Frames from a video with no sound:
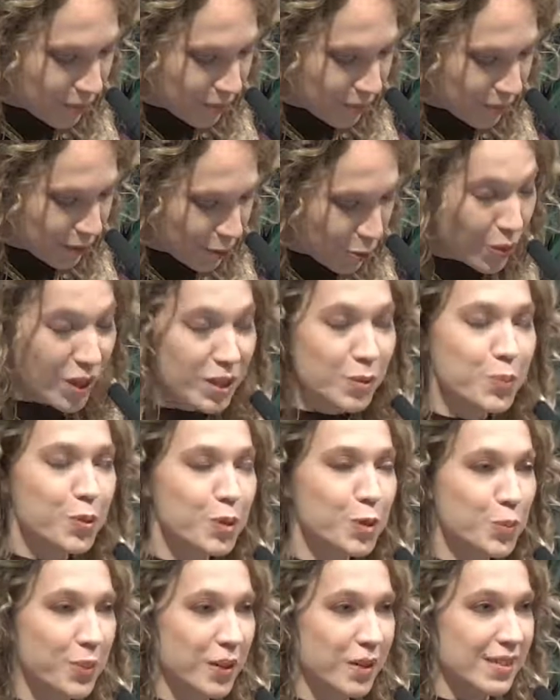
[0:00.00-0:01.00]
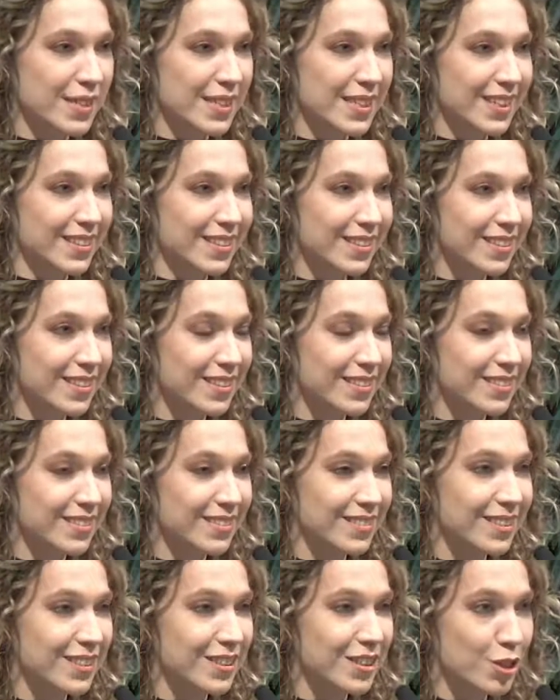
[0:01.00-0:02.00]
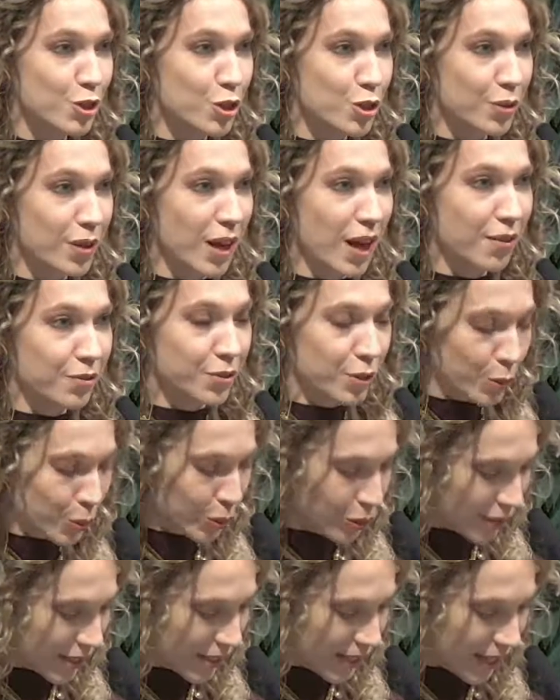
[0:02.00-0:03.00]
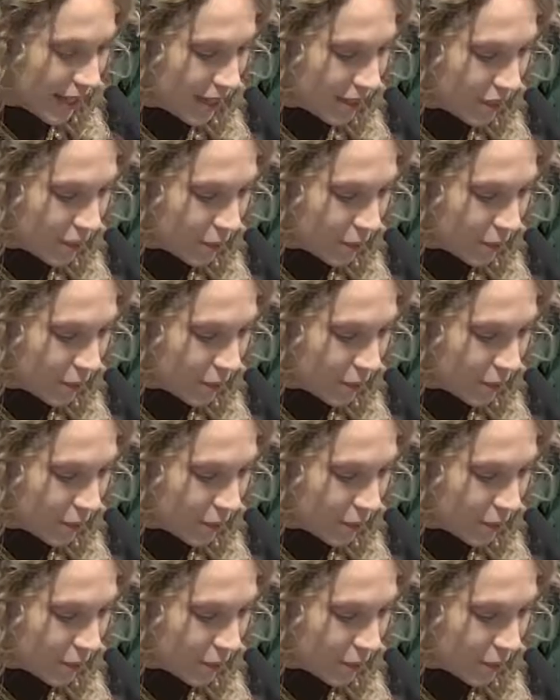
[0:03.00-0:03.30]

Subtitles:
What pupils and the teacher afterwards said.